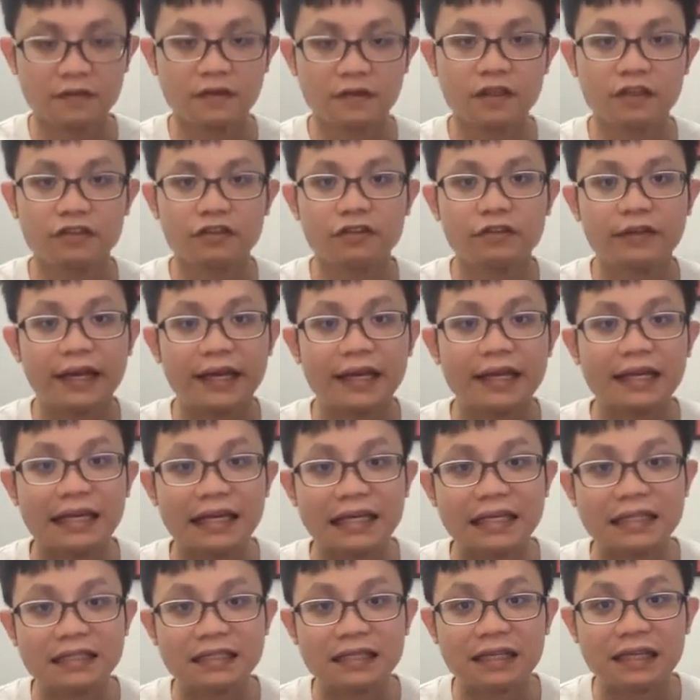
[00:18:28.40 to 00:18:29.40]
So that it
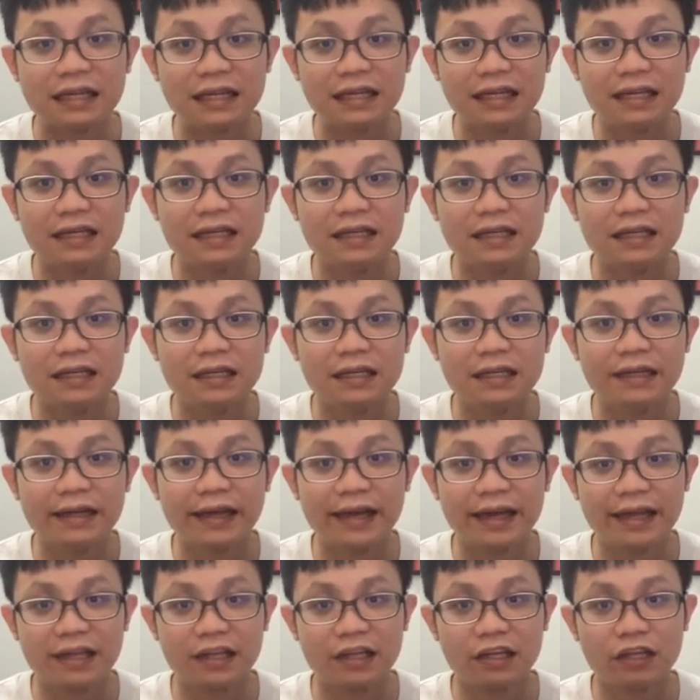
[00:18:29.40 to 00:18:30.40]
is clear
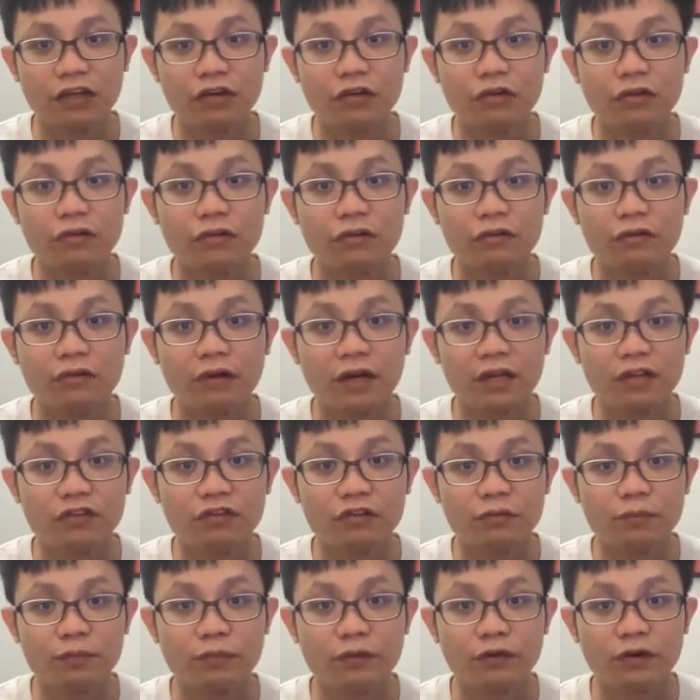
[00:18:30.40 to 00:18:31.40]
that you want
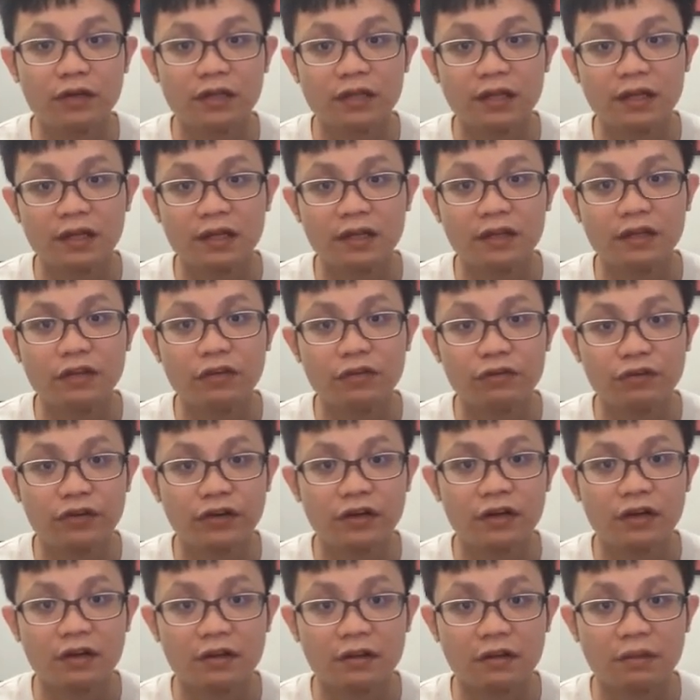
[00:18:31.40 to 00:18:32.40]
to pour the
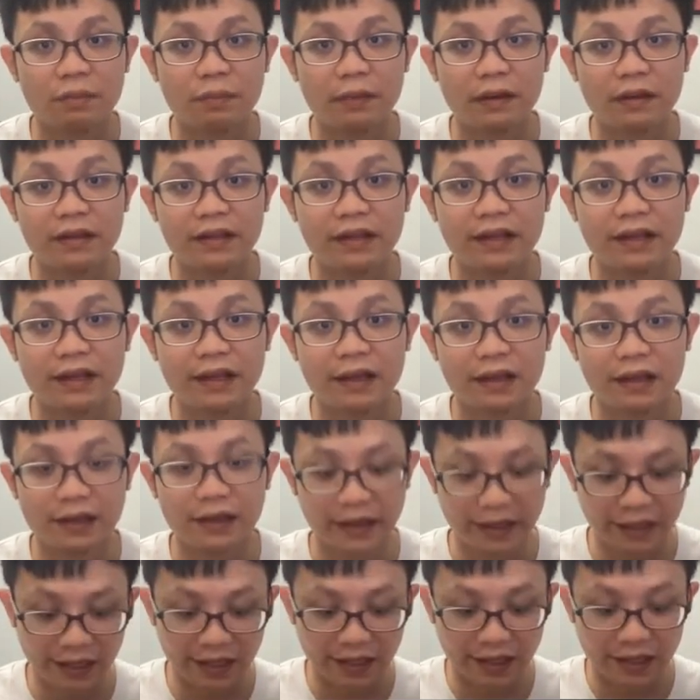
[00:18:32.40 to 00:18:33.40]
nutrient on petri
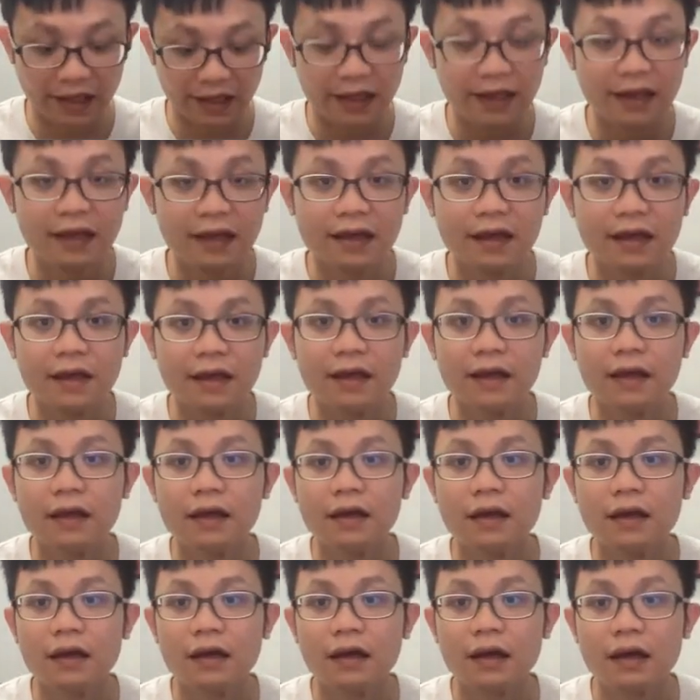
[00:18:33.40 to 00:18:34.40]
A.
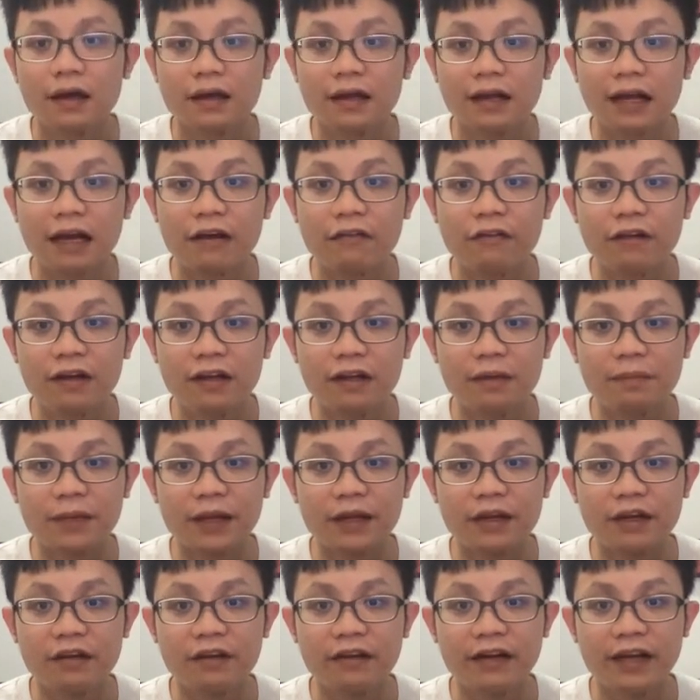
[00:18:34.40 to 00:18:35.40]
Cover the
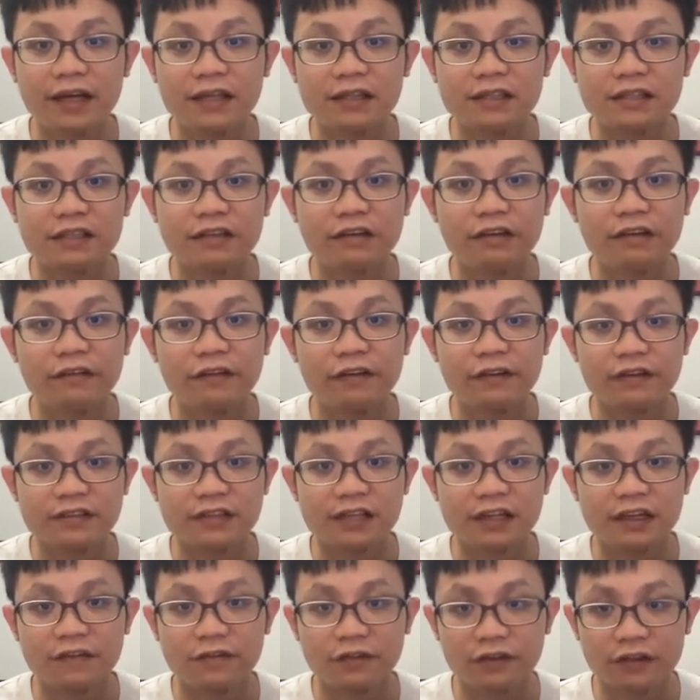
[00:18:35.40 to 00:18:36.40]
petri dish and seal it with a
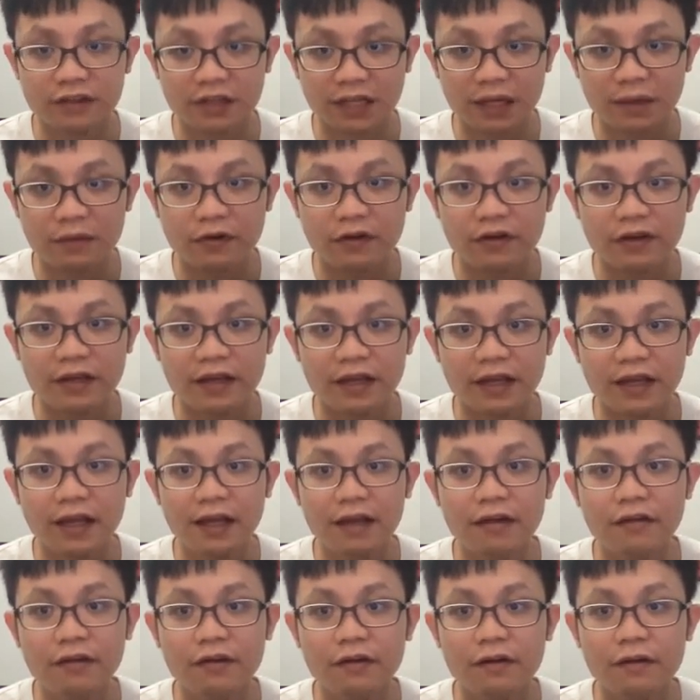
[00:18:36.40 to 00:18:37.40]
cellophane tape.
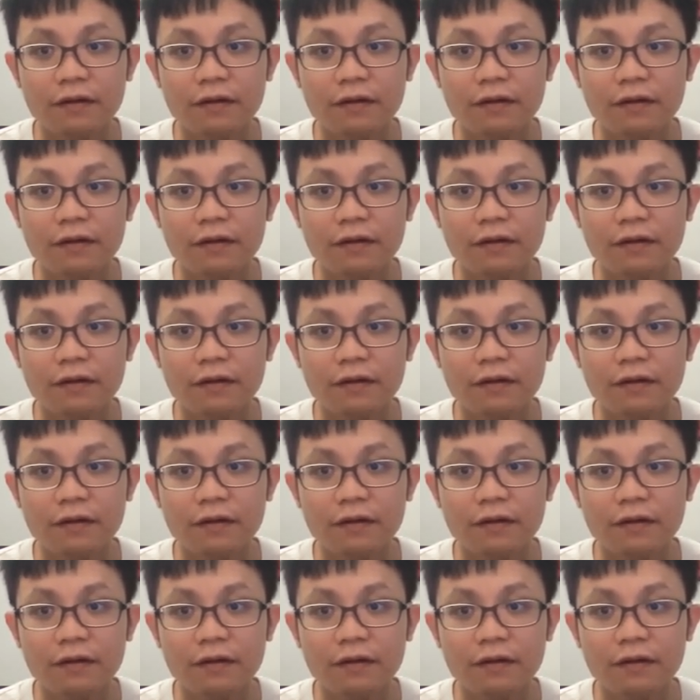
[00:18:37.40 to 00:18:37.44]
Okay.